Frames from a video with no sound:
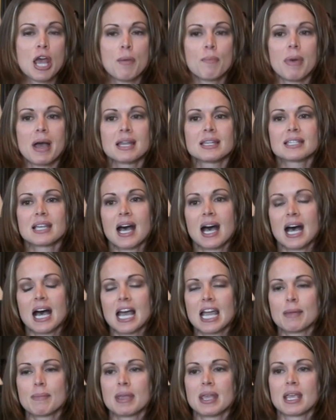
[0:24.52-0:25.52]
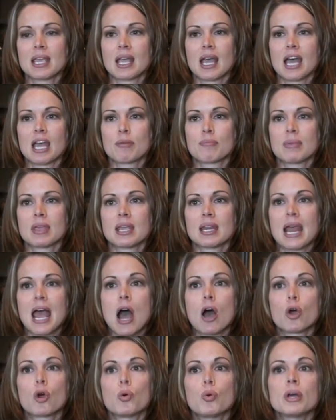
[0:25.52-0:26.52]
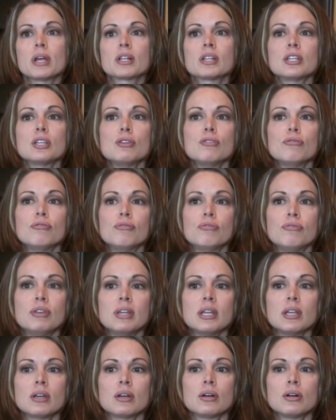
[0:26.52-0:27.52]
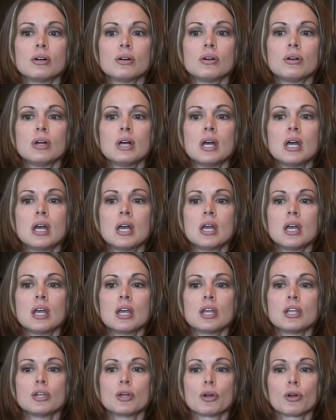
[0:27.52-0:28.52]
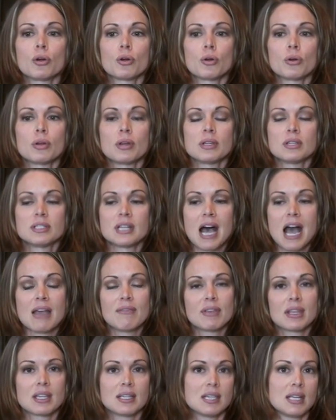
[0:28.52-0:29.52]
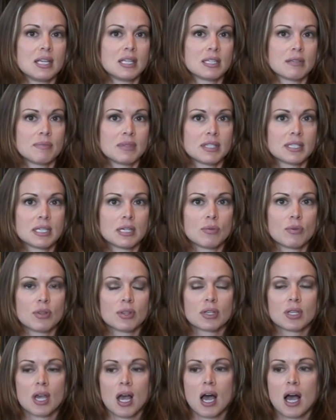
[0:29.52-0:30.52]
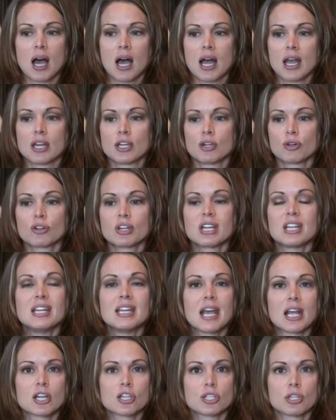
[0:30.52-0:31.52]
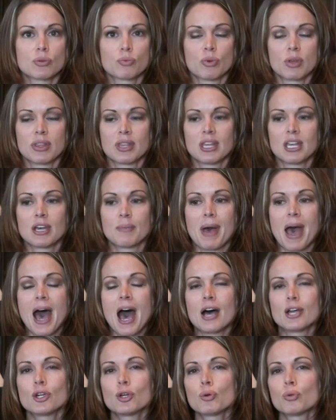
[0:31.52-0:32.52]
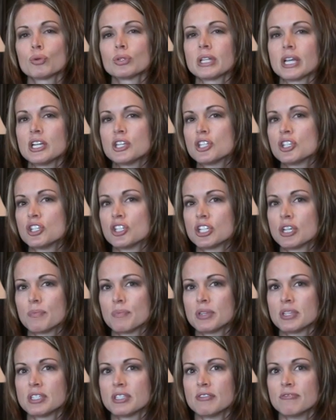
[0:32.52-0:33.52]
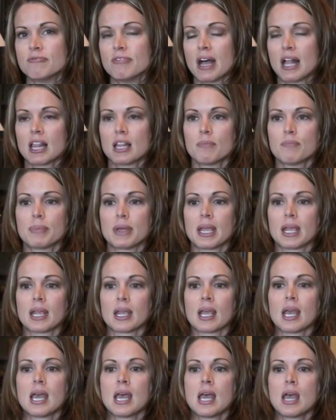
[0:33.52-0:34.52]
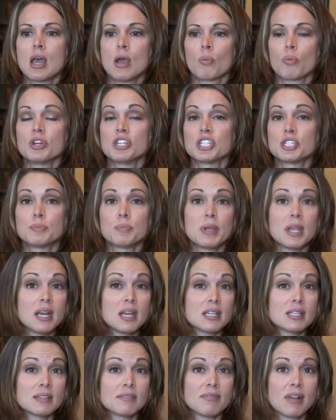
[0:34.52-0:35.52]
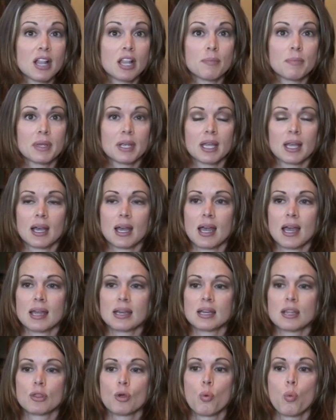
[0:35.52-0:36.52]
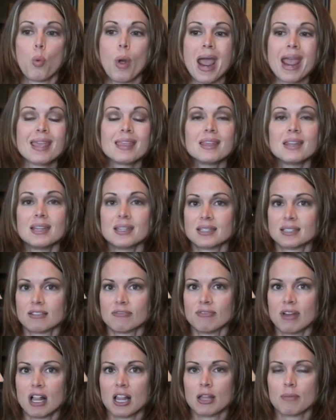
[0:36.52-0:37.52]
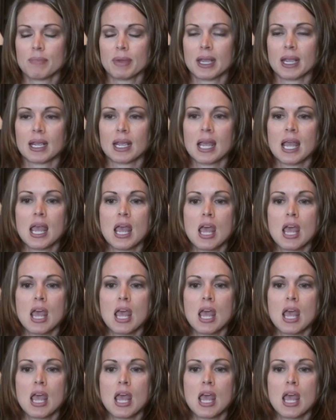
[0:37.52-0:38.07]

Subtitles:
By timing, I mean how quickly you feel you're diving into intimacy with God, your connection with Him, how your relationship is developing, what speed it's developing at, the way that it's developing.